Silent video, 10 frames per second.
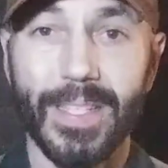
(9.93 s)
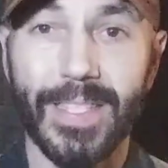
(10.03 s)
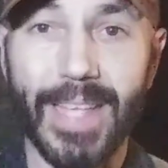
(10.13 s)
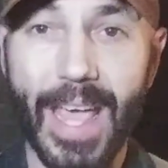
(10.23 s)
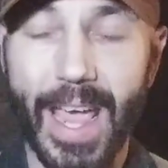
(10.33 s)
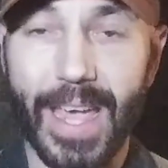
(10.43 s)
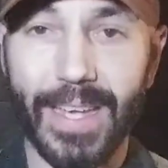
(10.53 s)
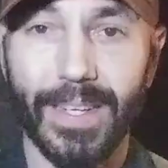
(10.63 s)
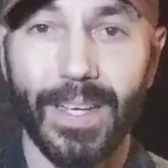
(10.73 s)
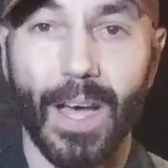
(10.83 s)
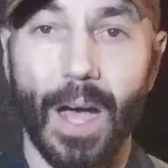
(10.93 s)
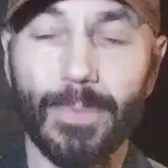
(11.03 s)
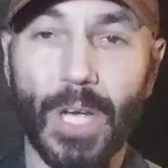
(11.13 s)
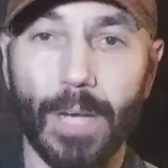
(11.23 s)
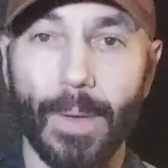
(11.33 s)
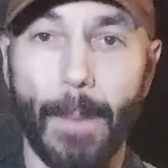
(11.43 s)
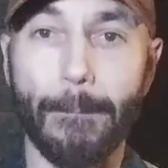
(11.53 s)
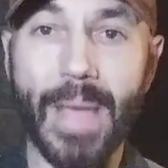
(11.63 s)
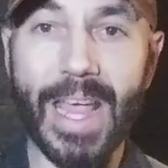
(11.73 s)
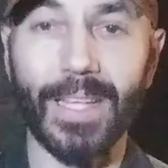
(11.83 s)
Today, I'm talking about a
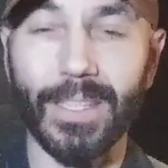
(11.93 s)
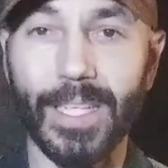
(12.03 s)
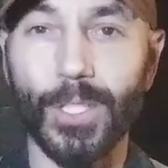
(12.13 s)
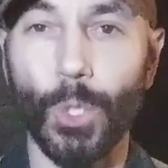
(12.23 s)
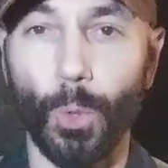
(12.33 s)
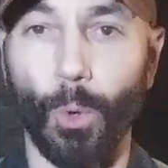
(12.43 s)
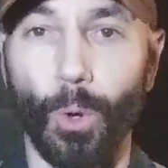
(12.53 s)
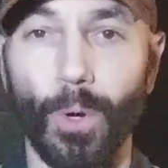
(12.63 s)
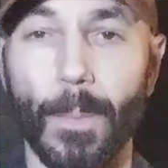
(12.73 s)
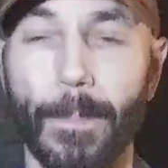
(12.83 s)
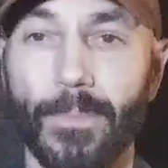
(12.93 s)
manly tool,